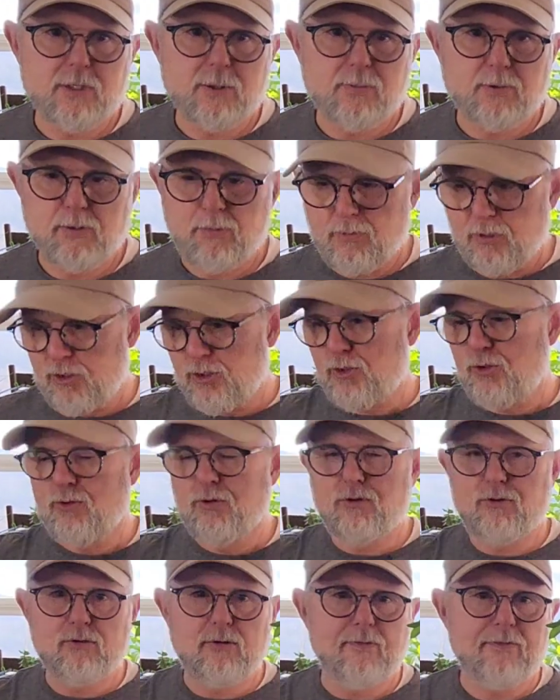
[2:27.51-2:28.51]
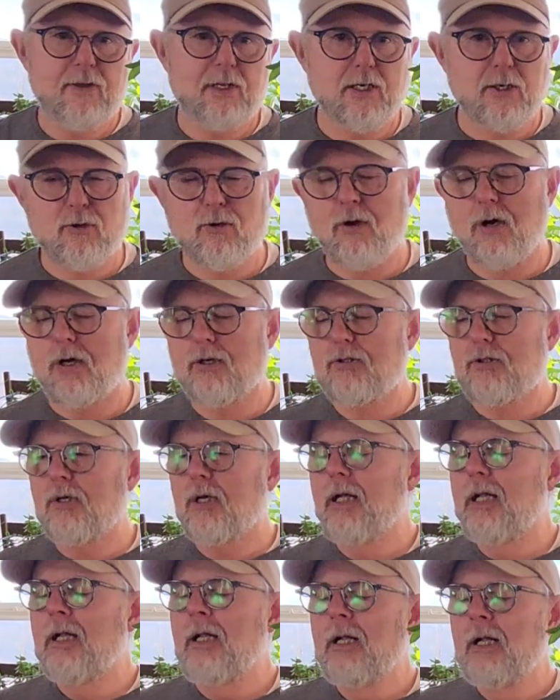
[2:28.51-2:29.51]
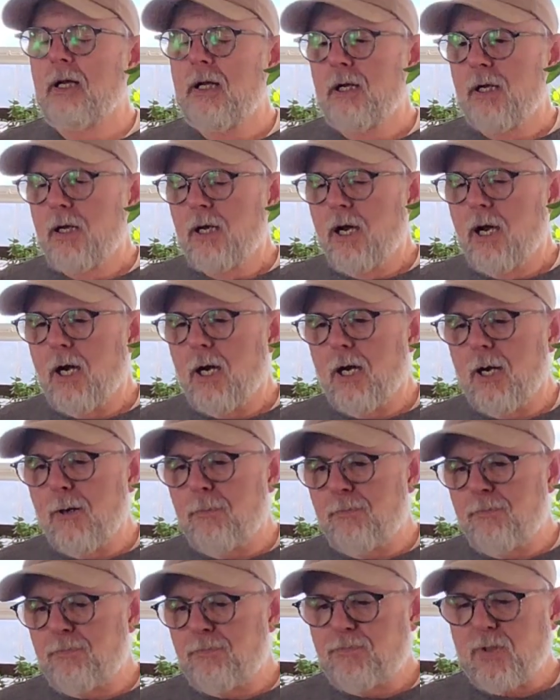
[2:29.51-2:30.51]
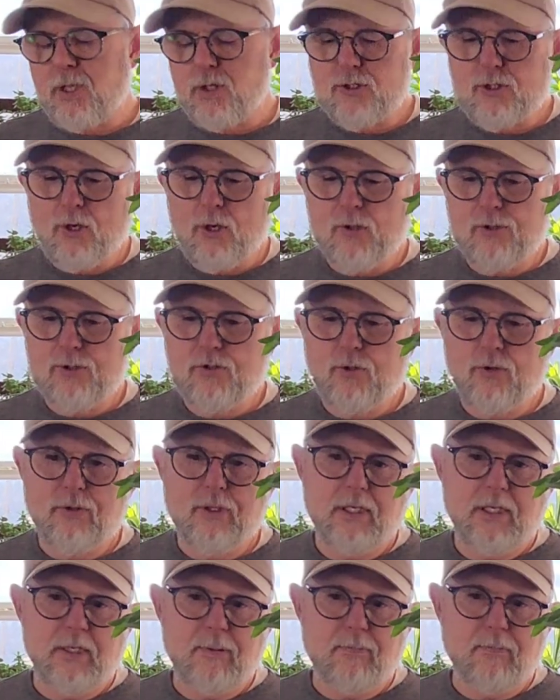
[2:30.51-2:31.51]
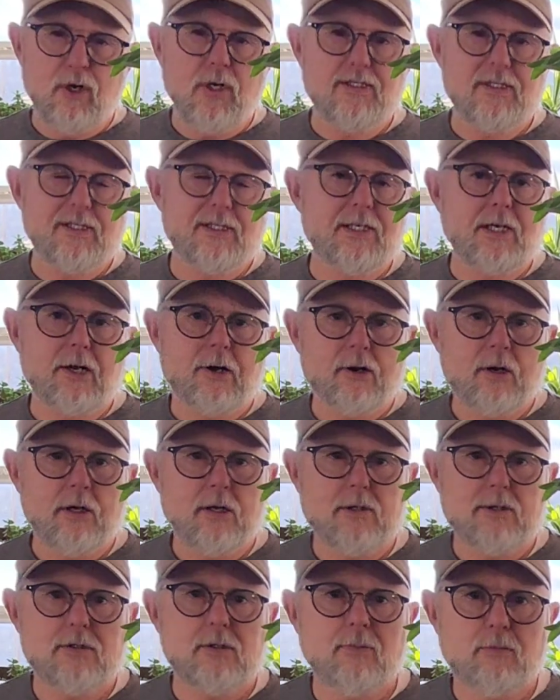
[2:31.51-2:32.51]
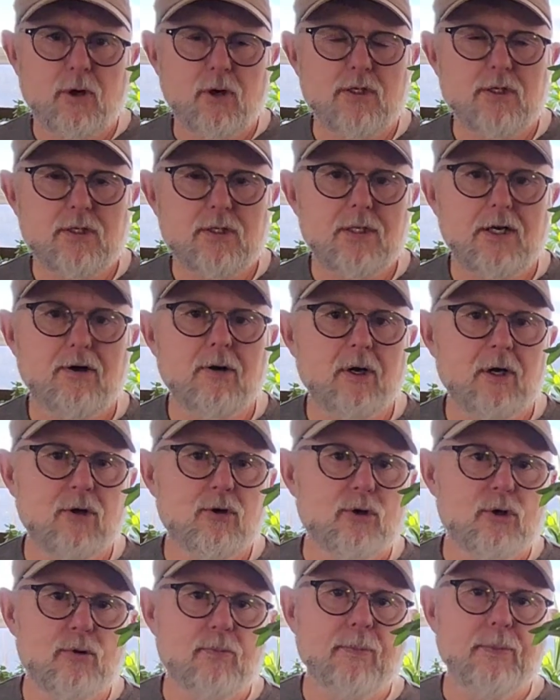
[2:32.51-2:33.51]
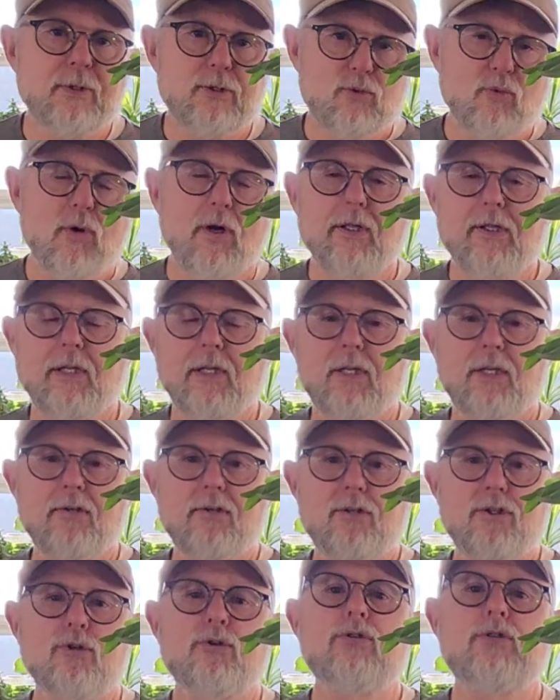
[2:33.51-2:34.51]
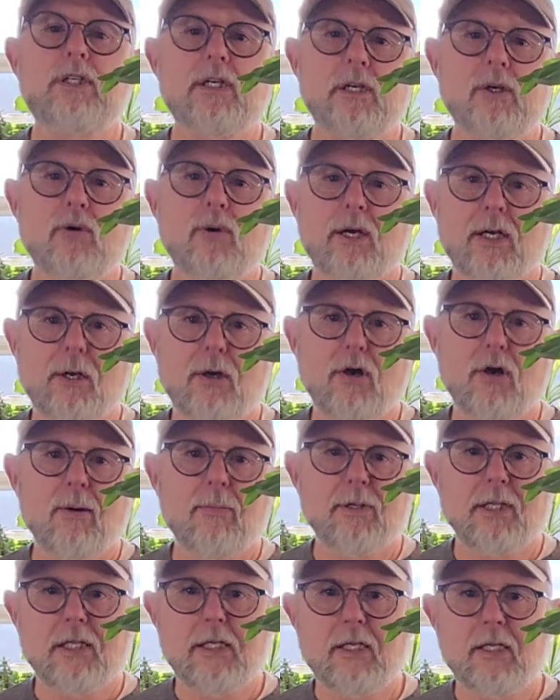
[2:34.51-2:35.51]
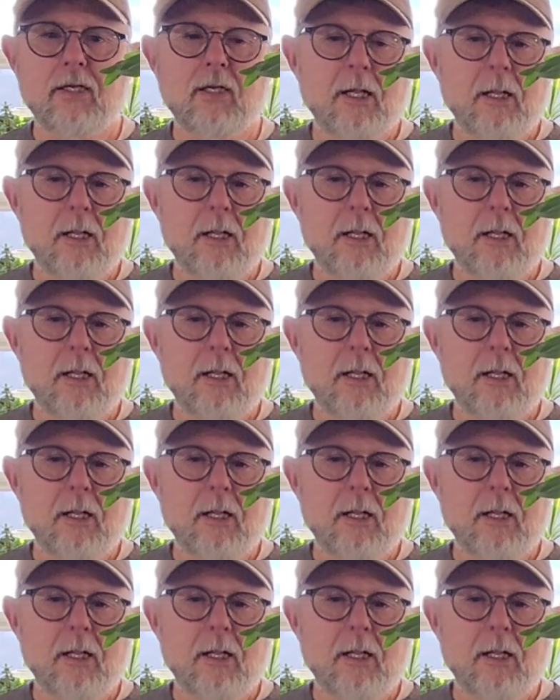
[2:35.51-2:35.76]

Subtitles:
Some of them are 2 or 3 feet across. There's also the monsteras. The monstera group is one that you do see quite commonly.